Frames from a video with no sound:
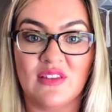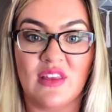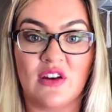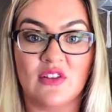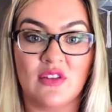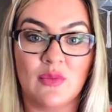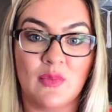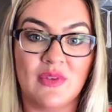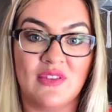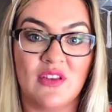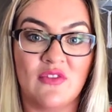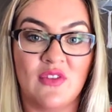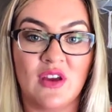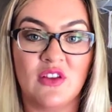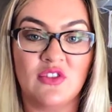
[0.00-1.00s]
that are
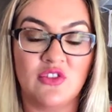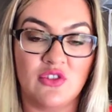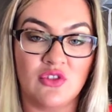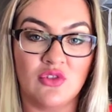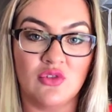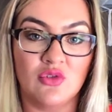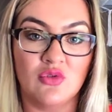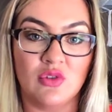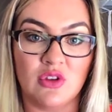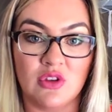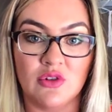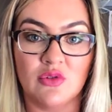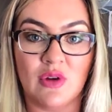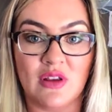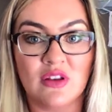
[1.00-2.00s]
specific to
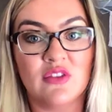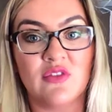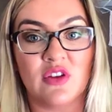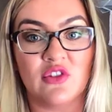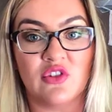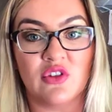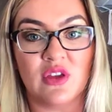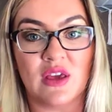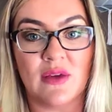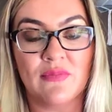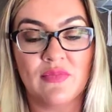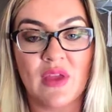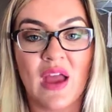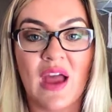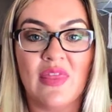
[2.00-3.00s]
you individually.
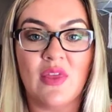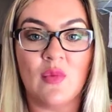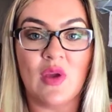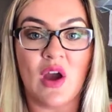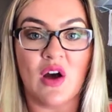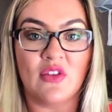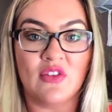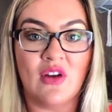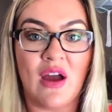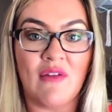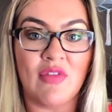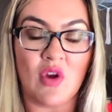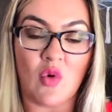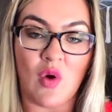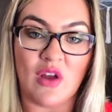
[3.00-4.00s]
And then we also
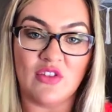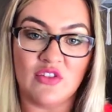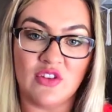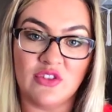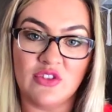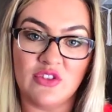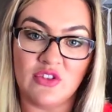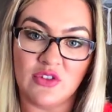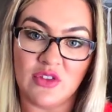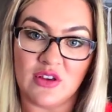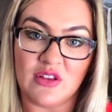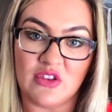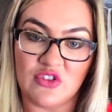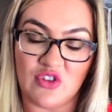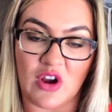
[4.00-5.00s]
have the questions to the
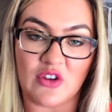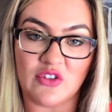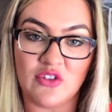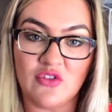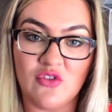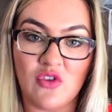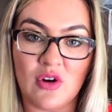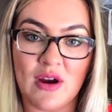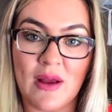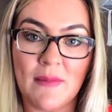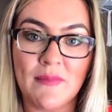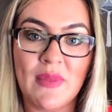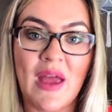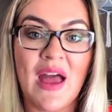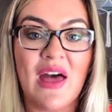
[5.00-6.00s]
instructor
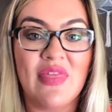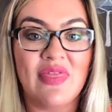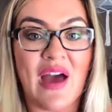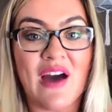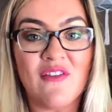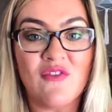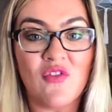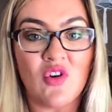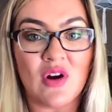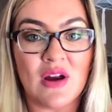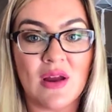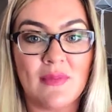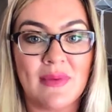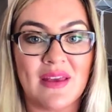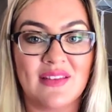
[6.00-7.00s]
forum. That
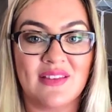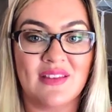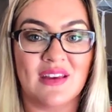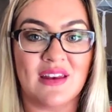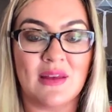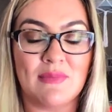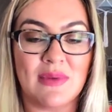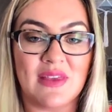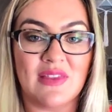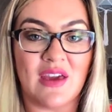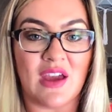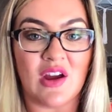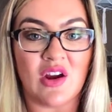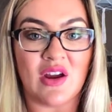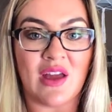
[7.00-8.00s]
forum is going to be
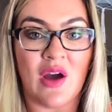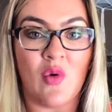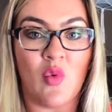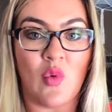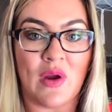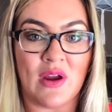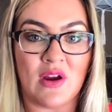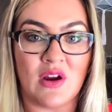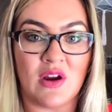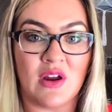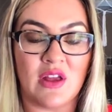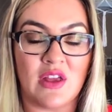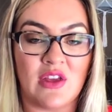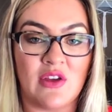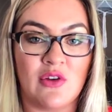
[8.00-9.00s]
the area where
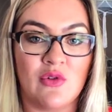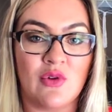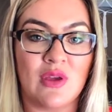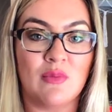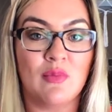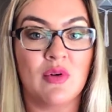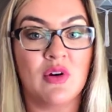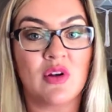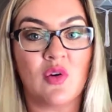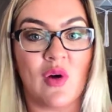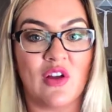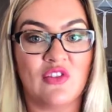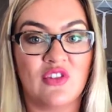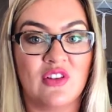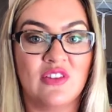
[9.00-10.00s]
you can put
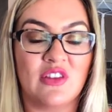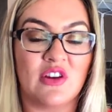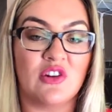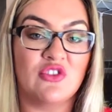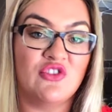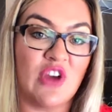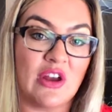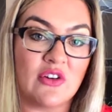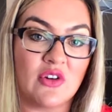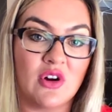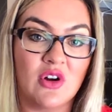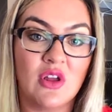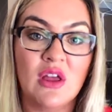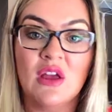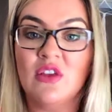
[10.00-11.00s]
questions that are
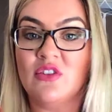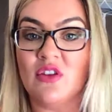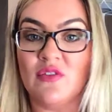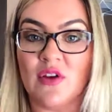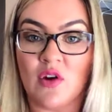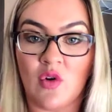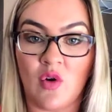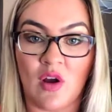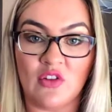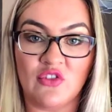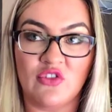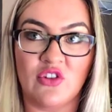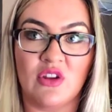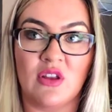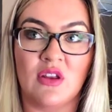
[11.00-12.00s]
general. So if you have a
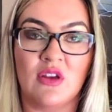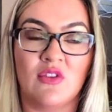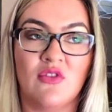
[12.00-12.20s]
question